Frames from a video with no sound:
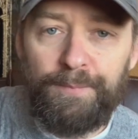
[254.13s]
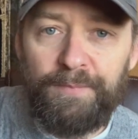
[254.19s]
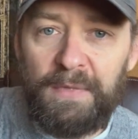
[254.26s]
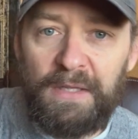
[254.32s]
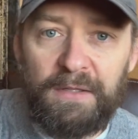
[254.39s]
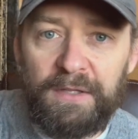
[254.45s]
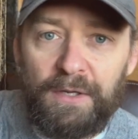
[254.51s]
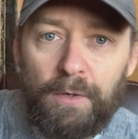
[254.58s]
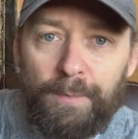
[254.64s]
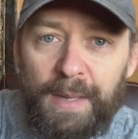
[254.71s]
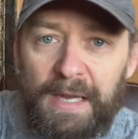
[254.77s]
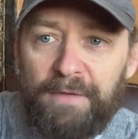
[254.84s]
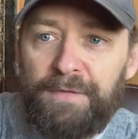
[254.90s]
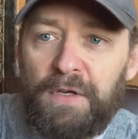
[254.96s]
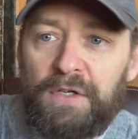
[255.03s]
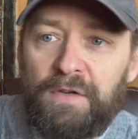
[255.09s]
little
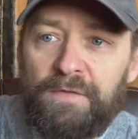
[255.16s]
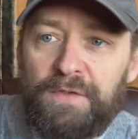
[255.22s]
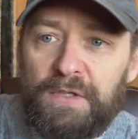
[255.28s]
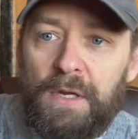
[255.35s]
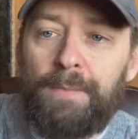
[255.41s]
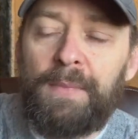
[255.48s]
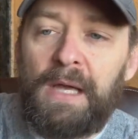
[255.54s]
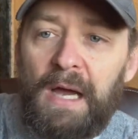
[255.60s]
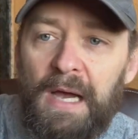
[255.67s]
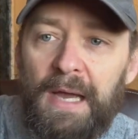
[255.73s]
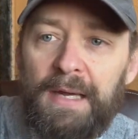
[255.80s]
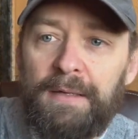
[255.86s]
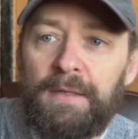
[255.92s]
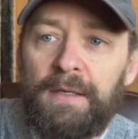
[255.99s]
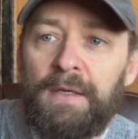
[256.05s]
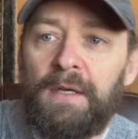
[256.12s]
bait fish of some
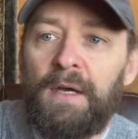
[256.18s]
kind,